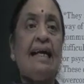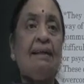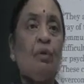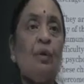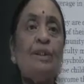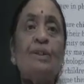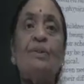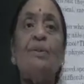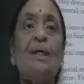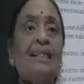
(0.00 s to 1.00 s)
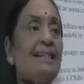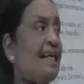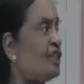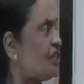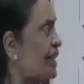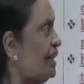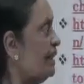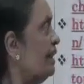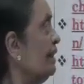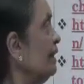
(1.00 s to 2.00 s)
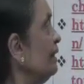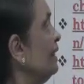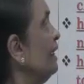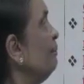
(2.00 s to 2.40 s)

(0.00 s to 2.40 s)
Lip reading: I'm also attaching a